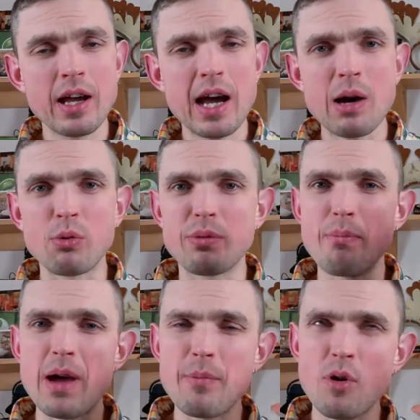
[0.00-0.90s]
I would
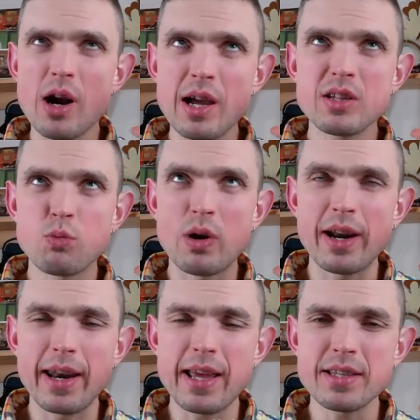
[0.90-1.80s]
memorize what
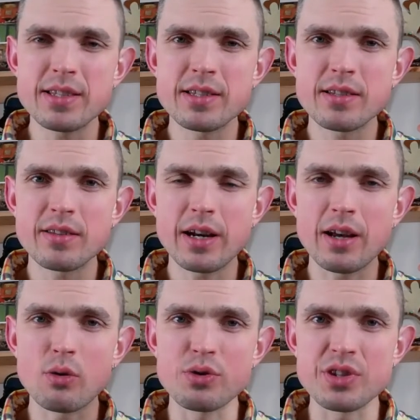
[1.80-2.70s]
it is that I
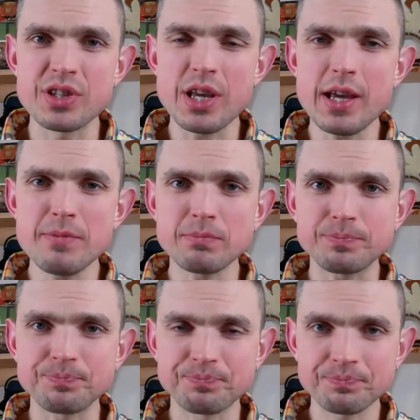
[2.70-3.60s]
couldn't say,
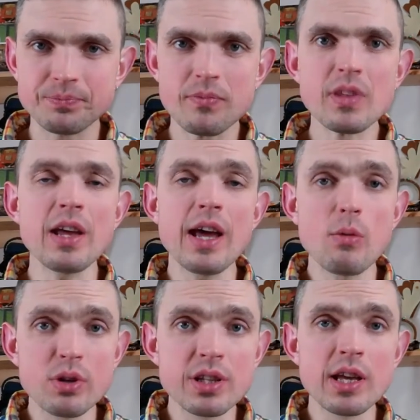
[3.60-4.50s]
and I
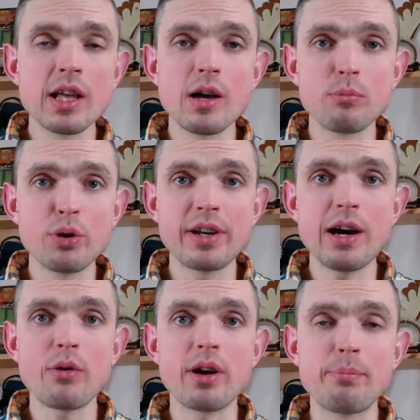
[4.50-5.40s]
would put it
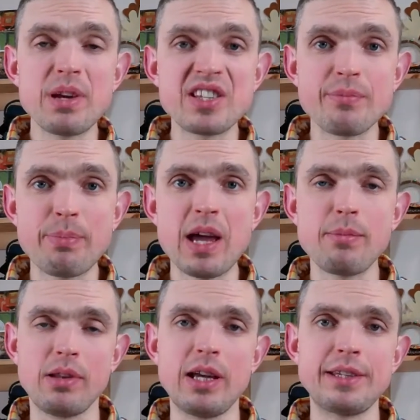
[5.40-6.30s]
down on a piece of
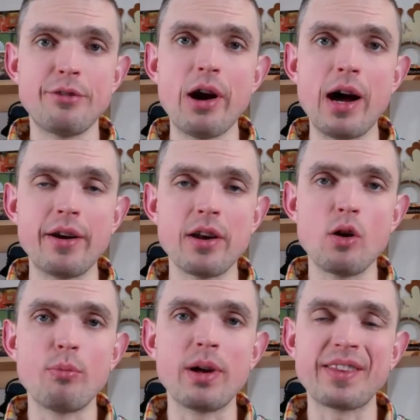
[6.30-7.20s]
paper later on, you
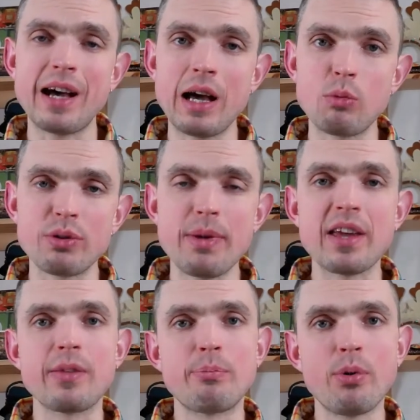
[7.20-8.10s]
know. But I would
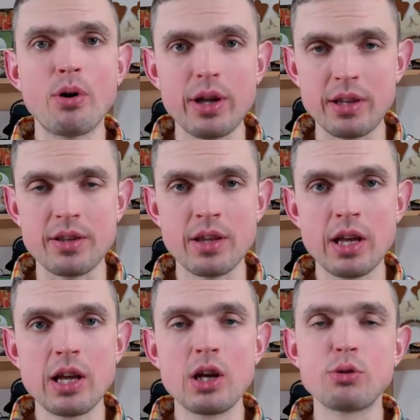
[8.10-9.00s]
make the point
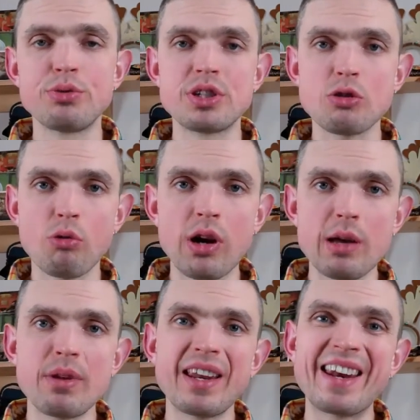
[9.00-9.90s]
to
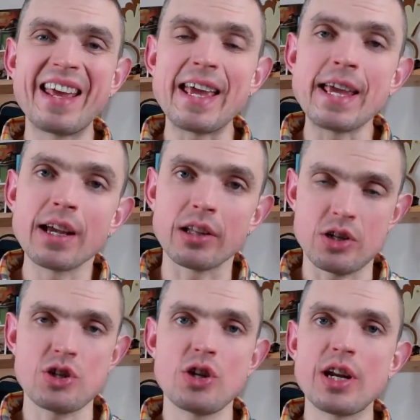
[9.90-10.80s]
describe it in
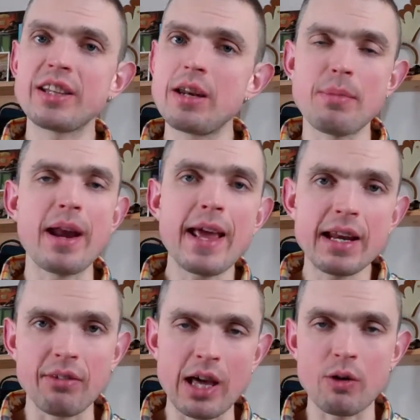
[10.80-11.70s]
English, not in my
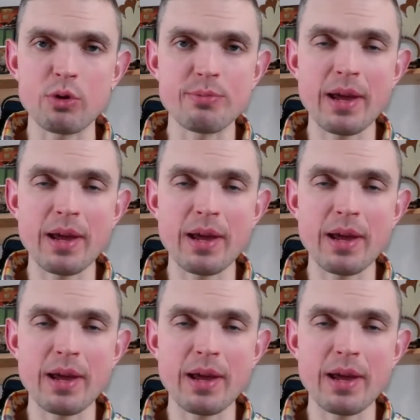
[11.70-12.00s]
native language,